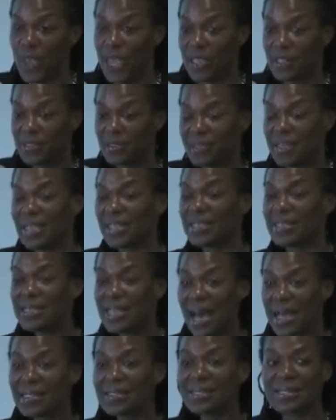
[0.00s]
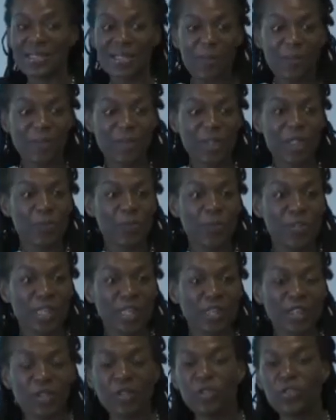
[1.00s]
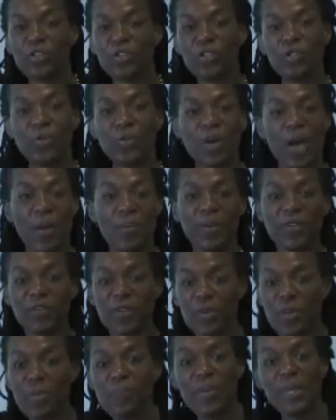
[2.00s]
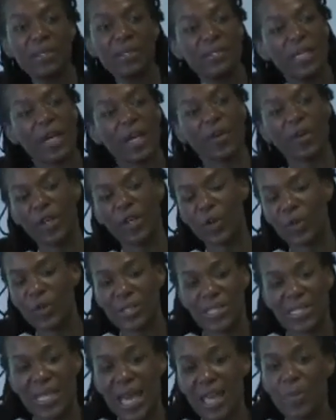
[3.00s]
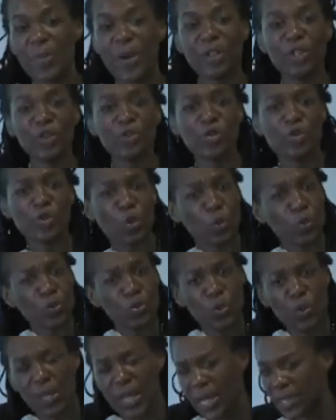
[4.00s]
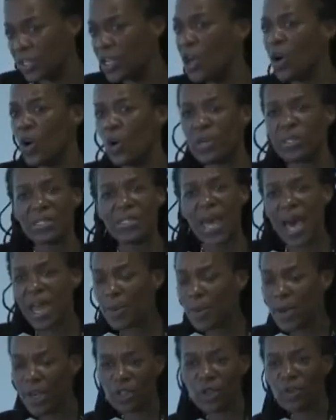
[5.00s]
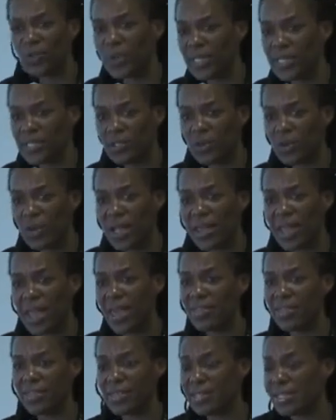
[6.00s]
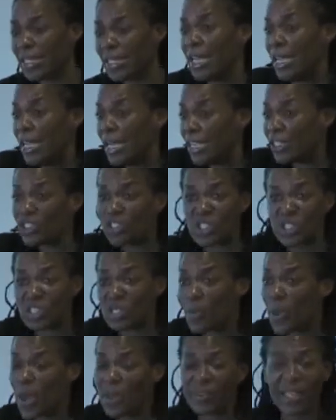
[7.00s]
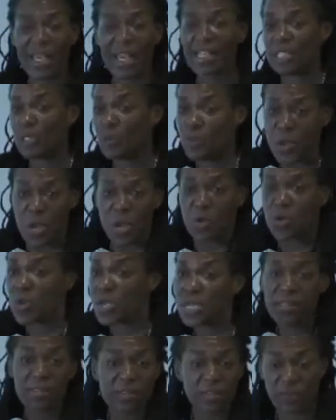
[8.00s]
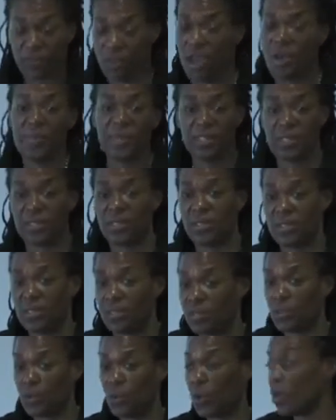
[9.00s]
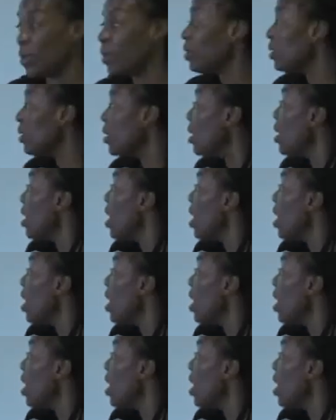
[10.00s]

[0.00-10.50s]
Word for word: based, that it's not something particular to you coming from the military, or it's not about your social class, or it's not about your race or ethnicity. It's just about the experience of coming to this school,